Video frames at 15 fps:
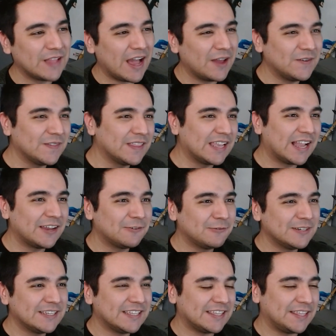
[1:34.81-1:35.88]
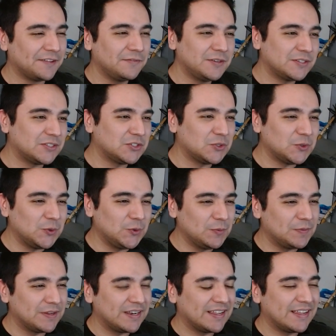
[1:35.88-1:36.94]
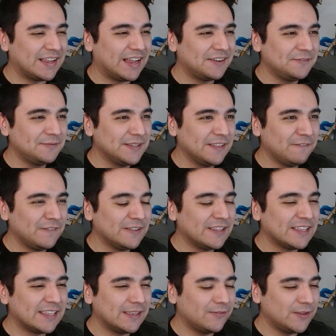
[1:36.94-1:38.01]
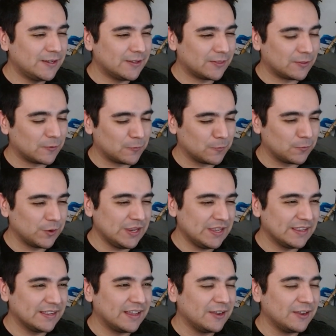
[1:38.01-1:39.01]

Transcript: I don't want to give it a 2, but I don't really feel like giving it a 3.